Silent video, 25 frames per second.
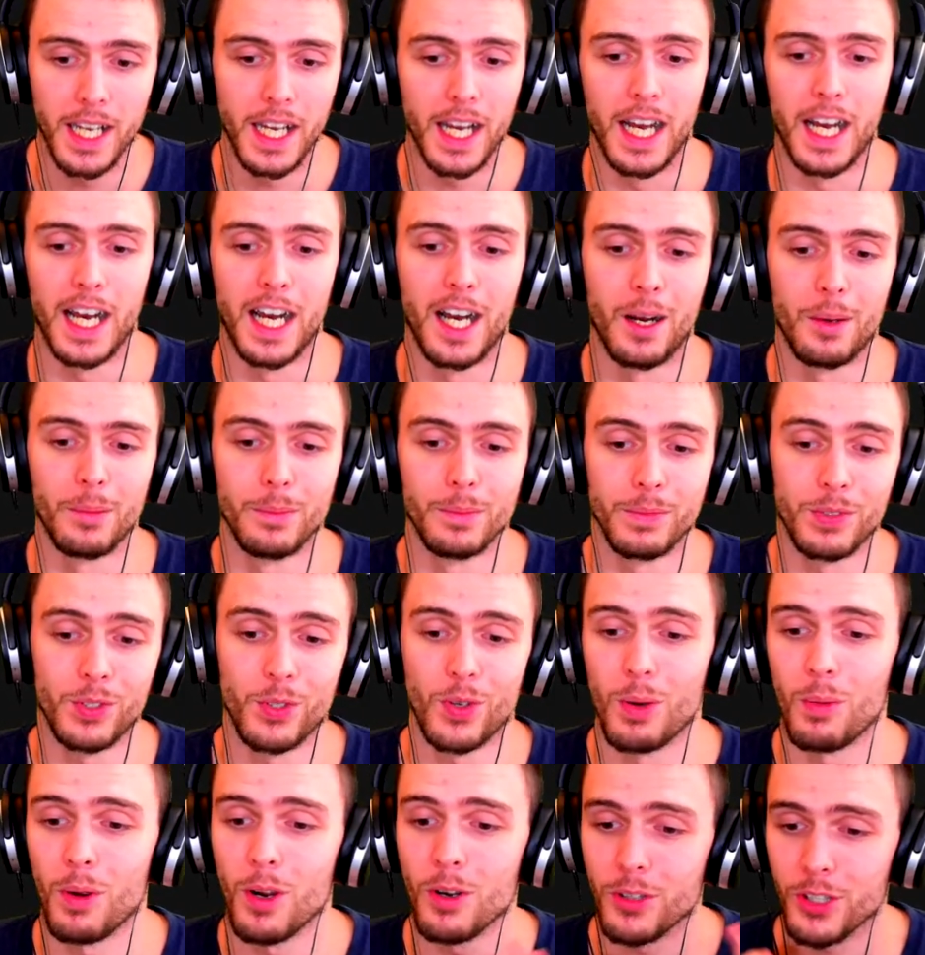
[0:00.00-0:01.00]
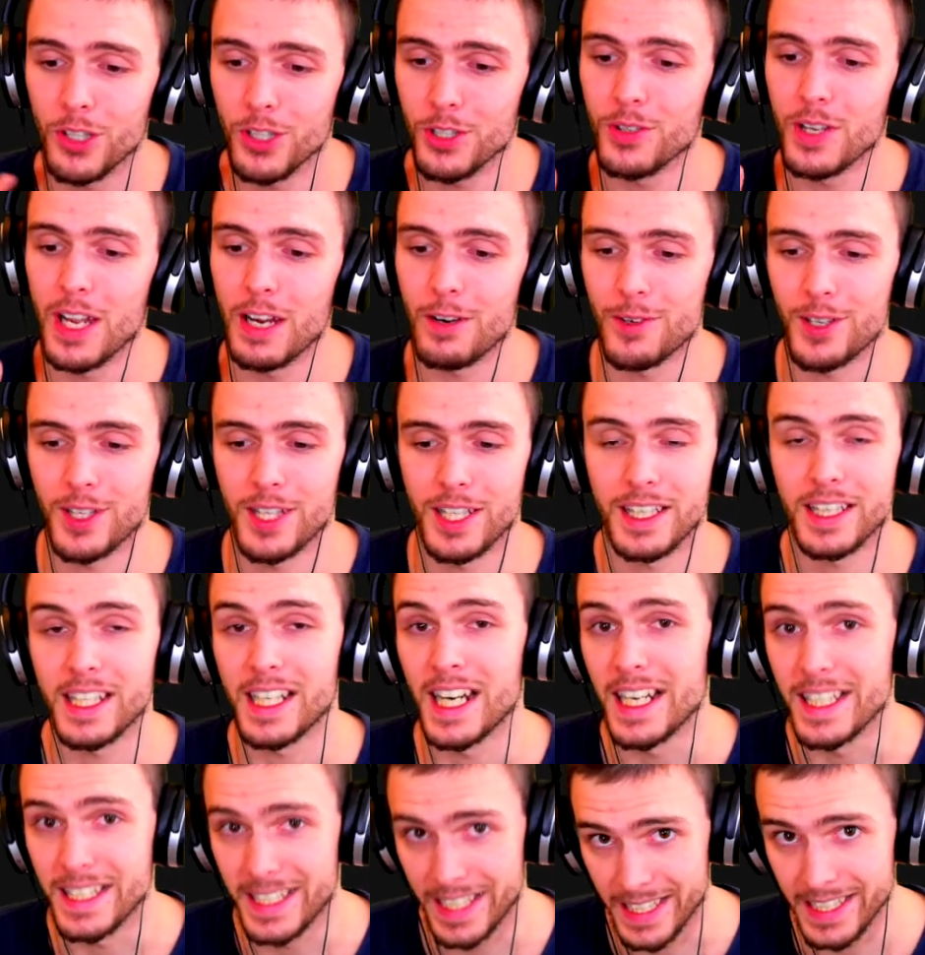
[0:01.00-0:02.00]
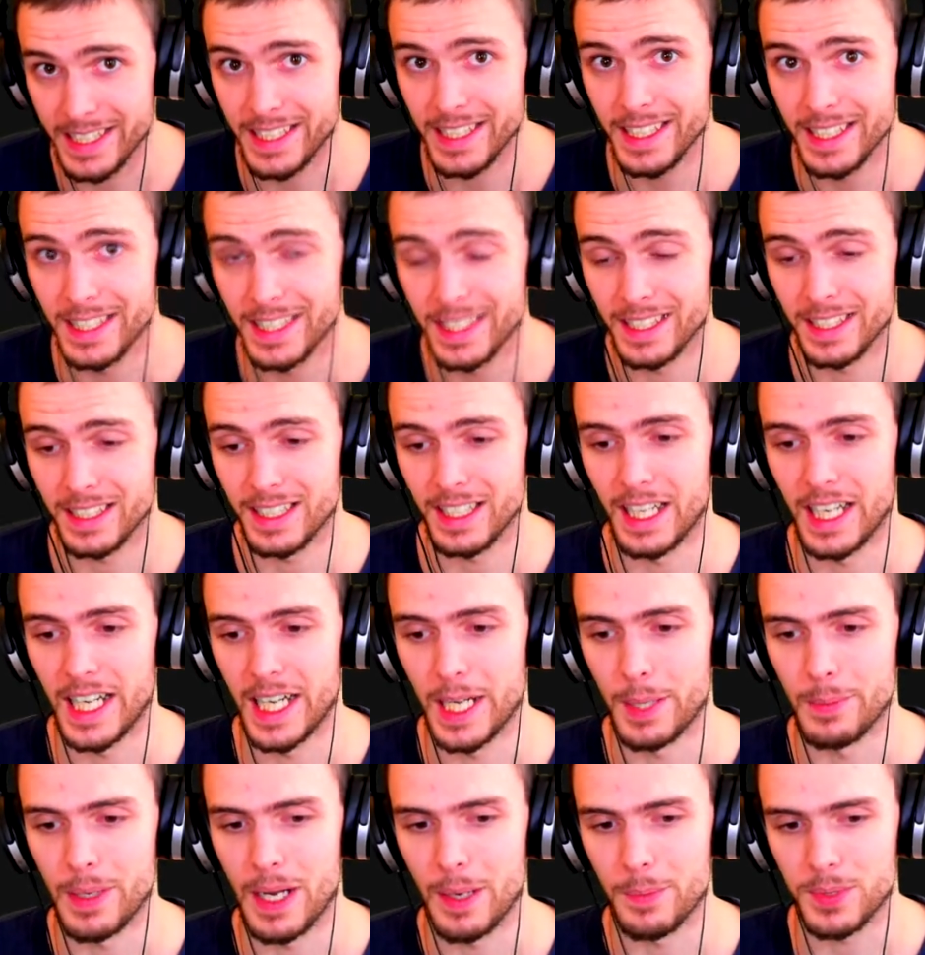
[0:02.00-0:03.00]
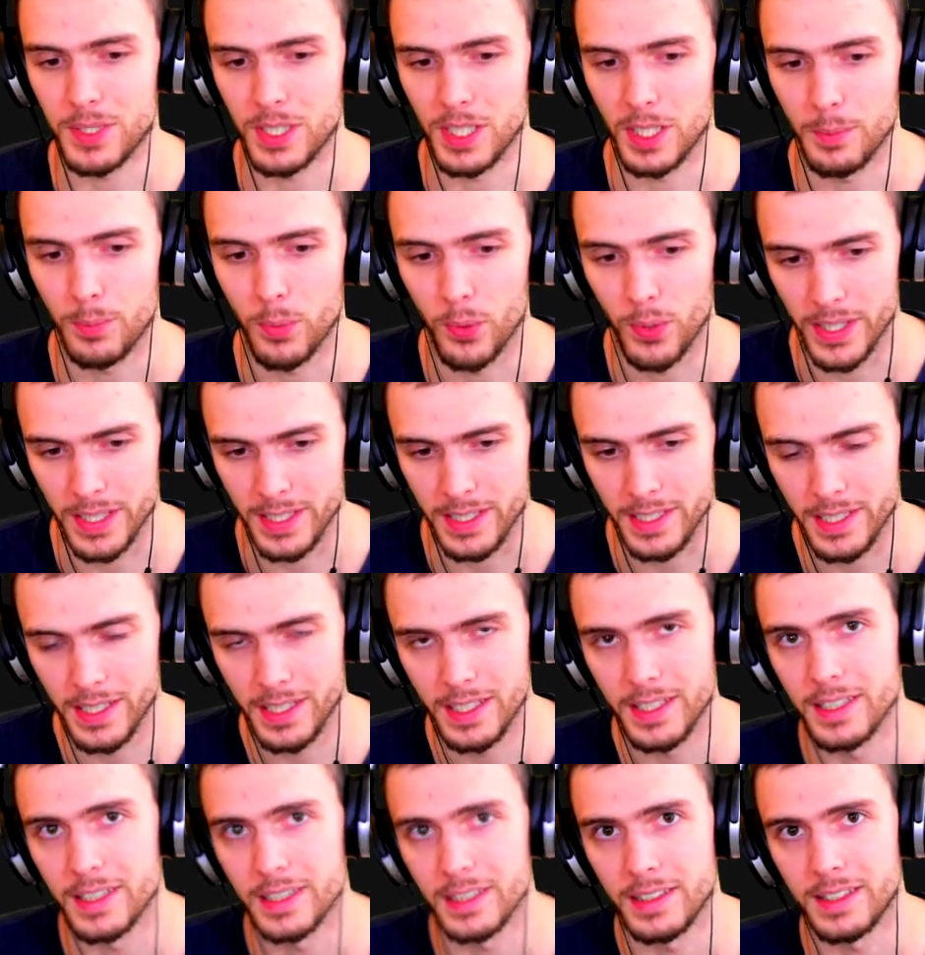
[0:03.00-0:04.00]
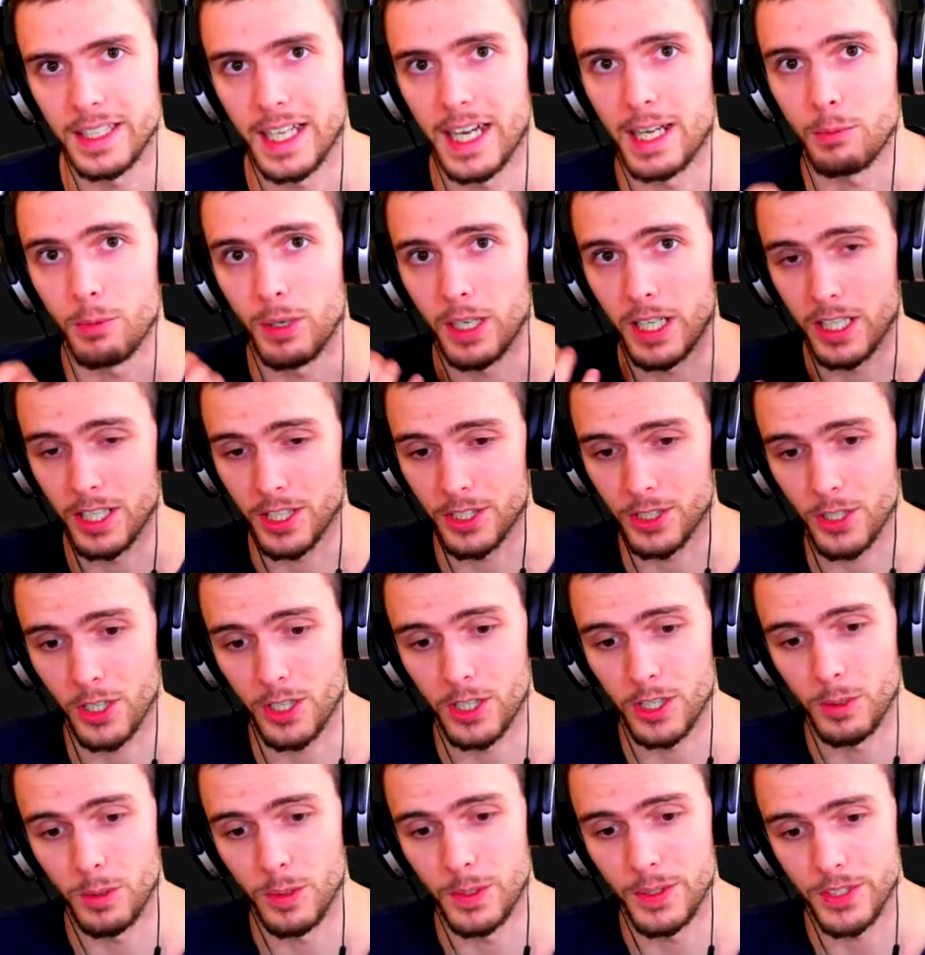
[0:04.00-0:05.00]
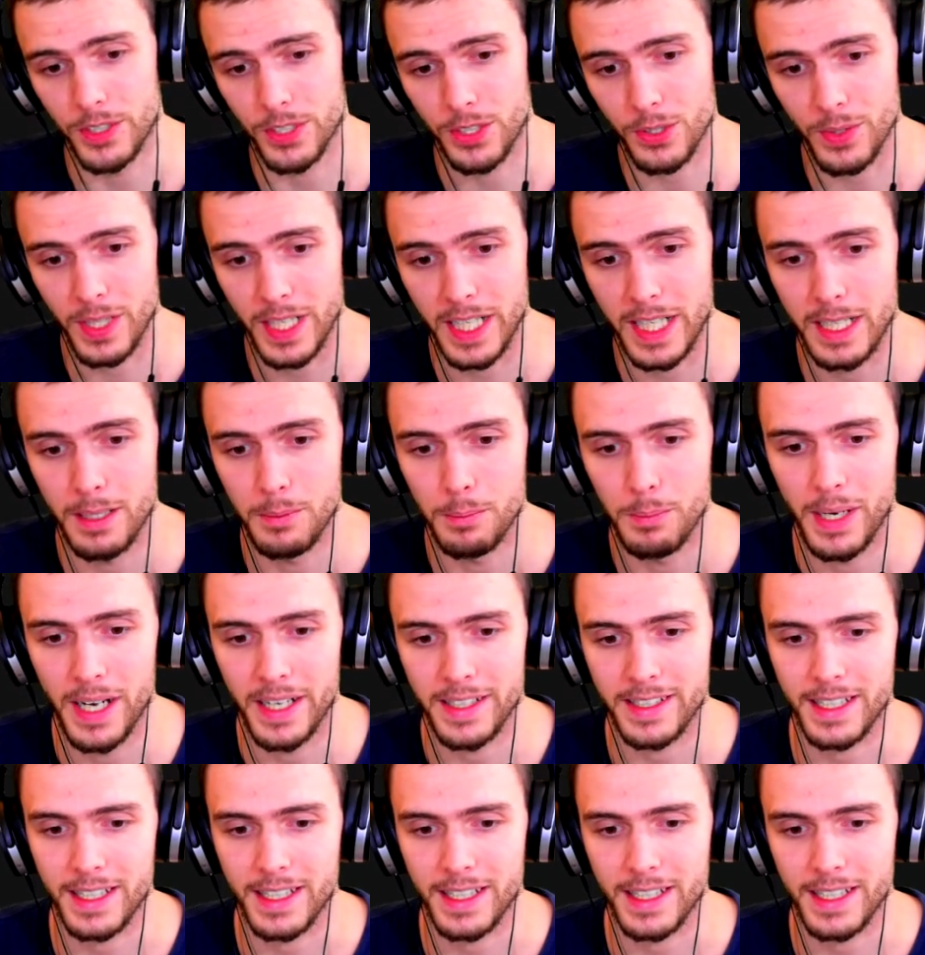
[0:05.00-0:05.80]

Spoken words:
So I won't show you everything that I did up to the point that we're going to show you on screen, but